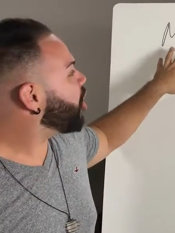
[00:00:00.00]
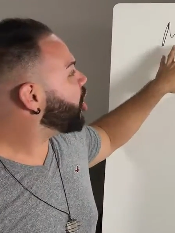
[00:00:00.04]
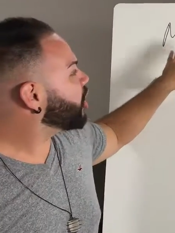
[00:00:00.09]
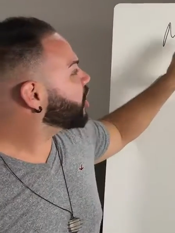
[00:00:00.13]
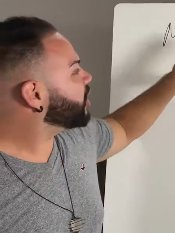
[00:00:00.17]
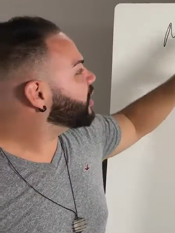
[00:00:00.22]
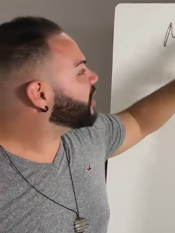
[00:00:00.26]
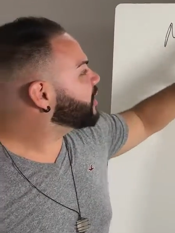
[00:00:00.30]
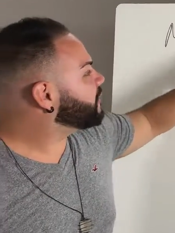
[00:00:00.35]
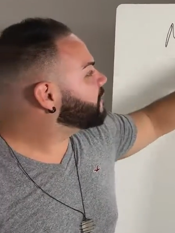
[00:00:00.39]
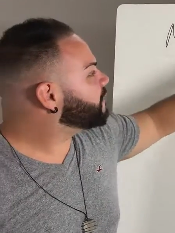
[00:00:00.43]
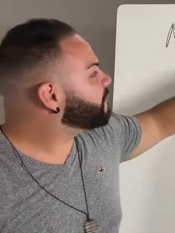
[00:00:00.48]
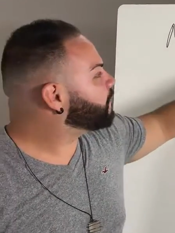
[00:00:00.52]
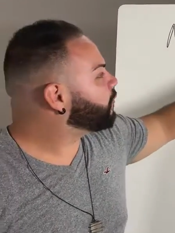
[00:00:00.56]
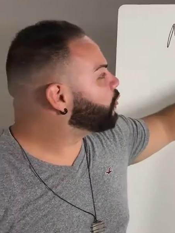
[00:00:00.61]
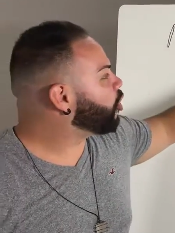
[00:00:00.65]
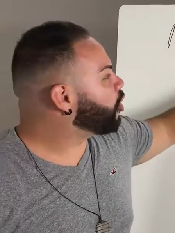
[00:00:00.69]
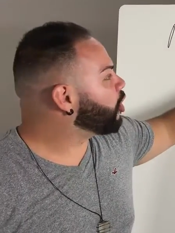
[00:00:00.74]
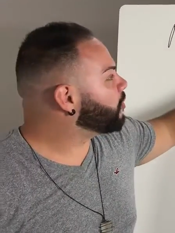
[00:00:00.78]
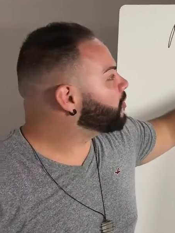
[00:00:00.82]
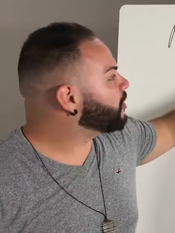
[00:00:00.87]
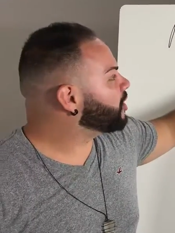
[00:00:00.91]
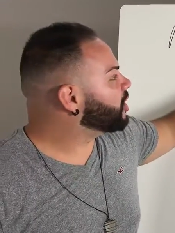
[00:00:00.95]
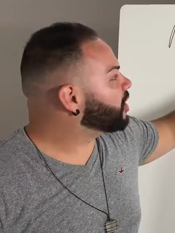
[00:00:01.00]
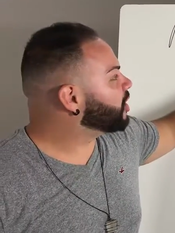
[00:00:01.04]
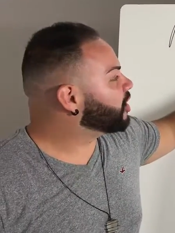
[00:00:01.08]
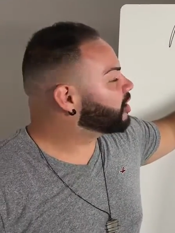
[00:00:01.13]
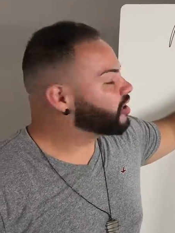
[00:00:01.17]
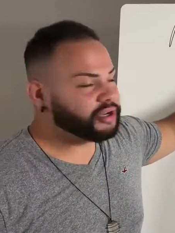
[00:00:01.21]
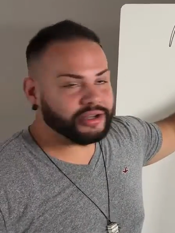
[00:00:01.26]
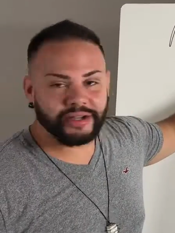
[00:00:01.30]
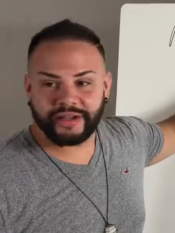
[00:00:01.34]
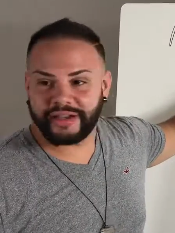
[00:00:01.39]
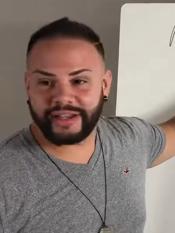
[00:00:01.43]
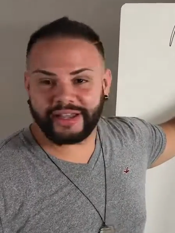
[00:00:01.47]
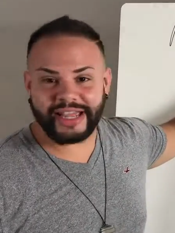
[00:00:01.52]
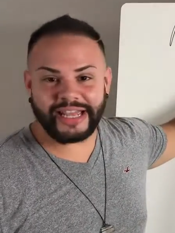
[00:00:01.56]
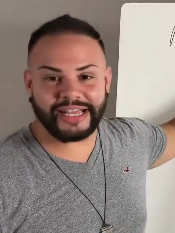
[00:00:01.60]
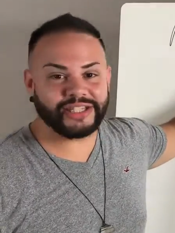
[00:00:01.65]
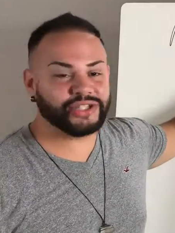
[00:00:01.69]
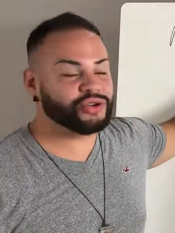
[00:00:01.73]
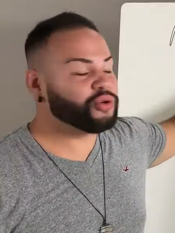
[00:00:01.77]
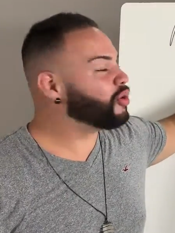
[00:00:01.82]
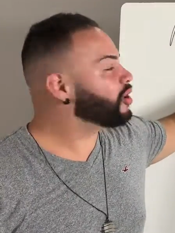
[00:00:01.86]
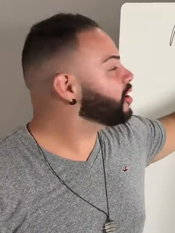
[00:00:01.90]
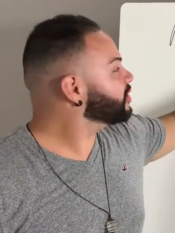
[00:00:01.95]
marketing formula
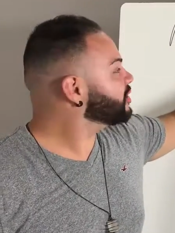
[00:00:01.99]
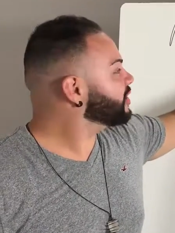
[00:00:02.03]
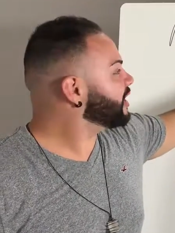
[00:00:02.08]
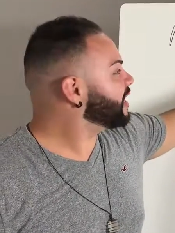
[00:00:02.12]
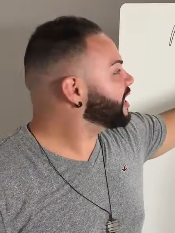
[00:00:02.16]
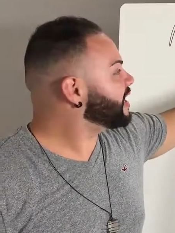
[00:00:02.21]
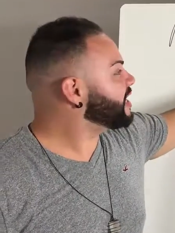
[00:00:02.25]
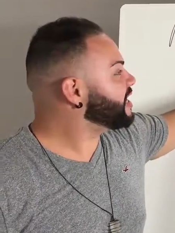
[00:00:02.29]
is going to